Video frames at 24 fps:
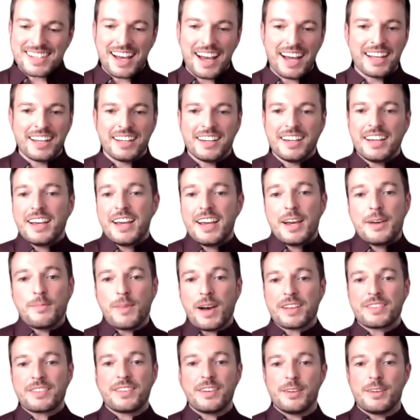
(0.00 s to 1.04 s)
And
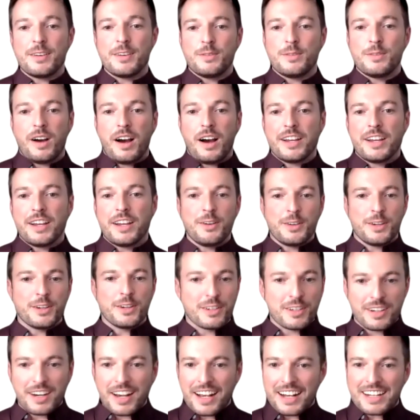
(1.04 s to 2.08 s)
Matthew, I know
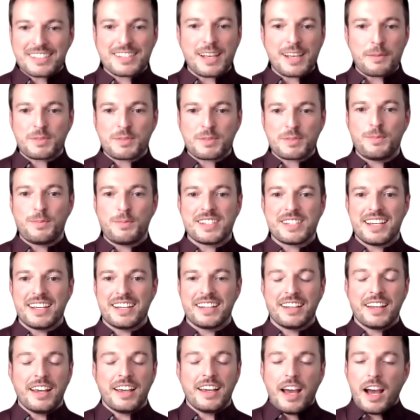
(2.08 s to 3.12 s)
you're exceptionally busy,
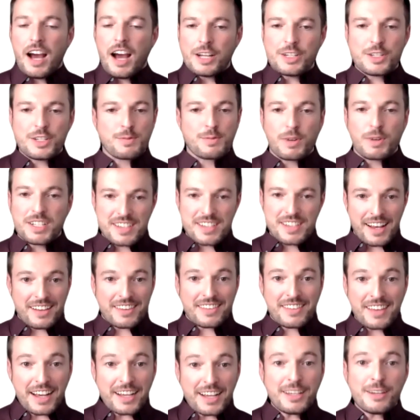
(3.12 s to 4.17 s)
and I just want to say
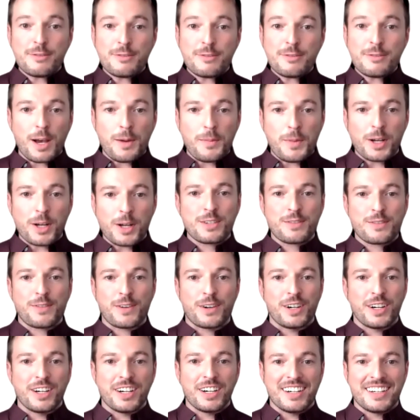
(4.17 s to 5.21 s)
thank you so much
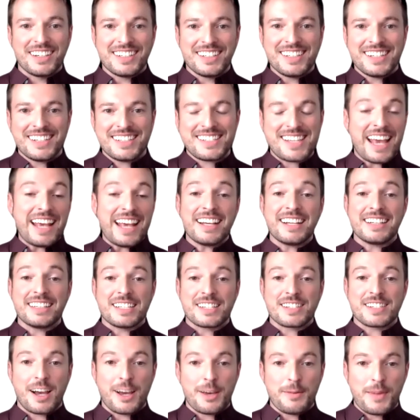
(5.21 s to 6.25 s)
for taking the
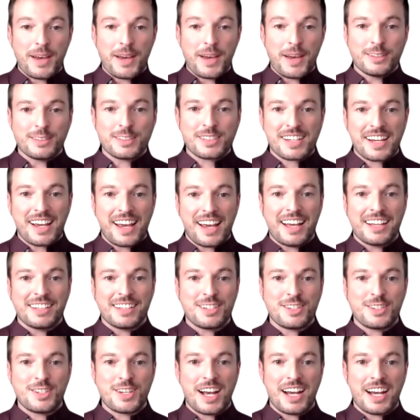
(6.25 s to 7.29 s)
time out to
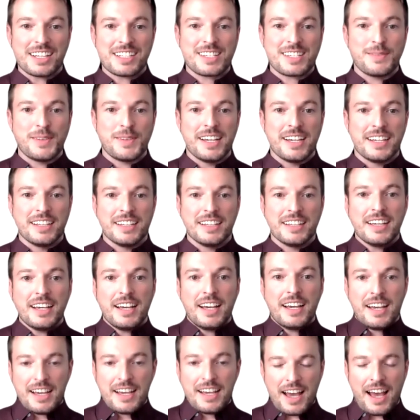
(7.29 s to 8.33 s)
chat to me and
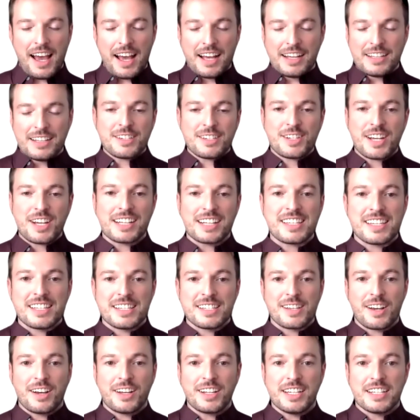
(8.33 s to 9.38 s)
to chat to this
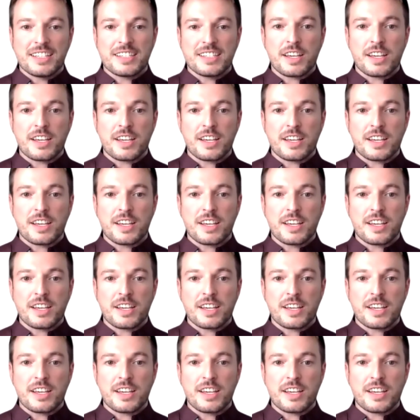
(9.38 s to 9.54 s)
audience.